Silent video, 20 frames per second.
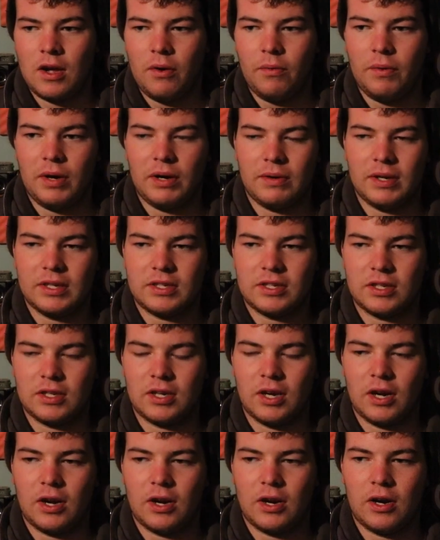when I went to
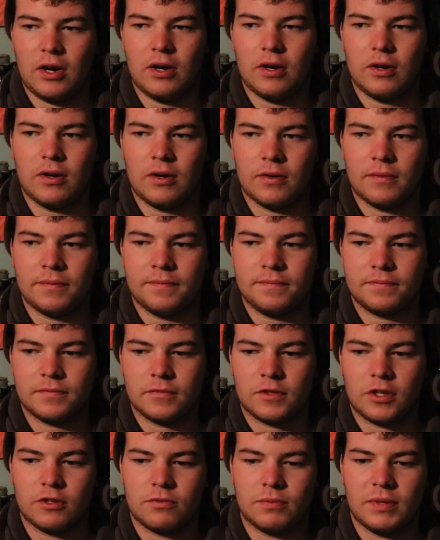go,
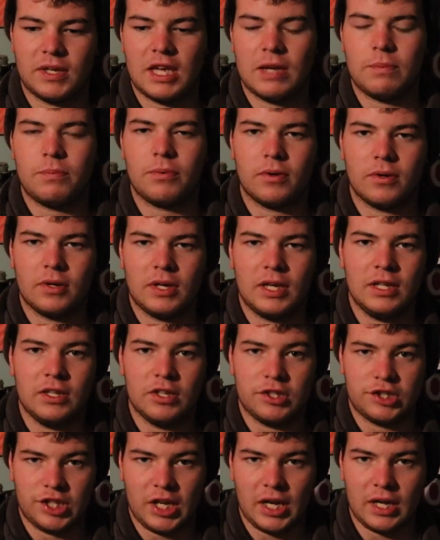because we keep her in
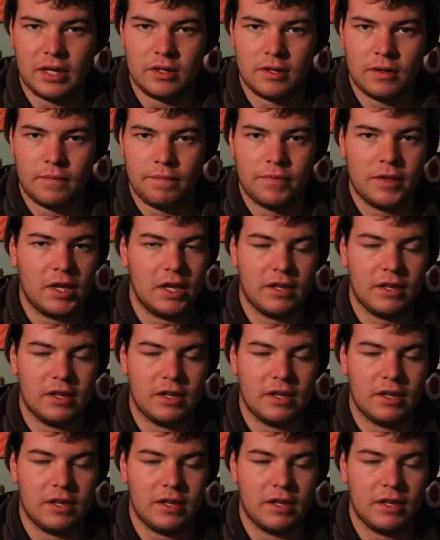the shed.